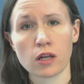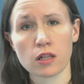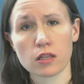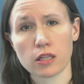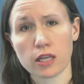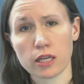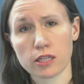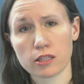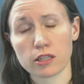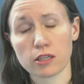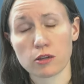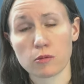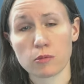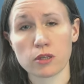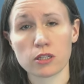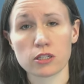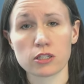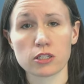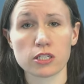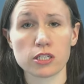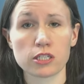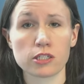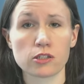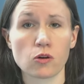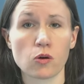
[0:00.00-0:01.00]
like the
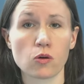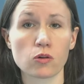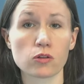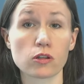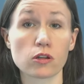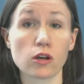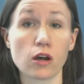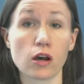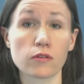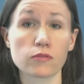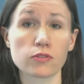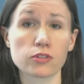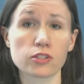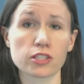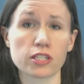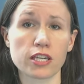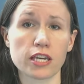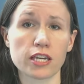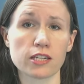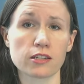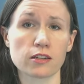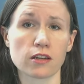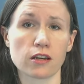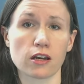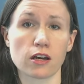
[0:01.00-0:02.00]
ability to hold a
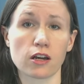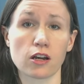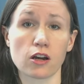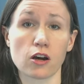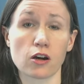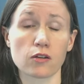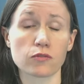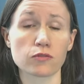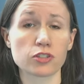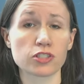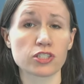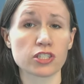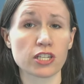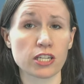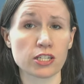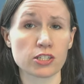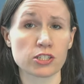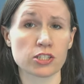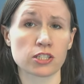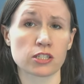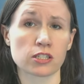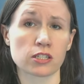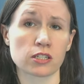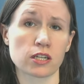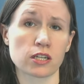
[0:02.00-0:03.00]
conversa- uh,
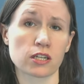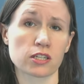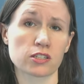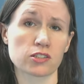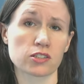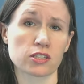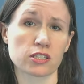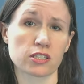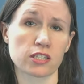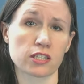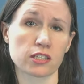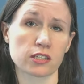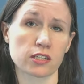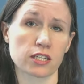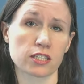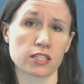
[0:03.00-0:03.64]
conversation, a, a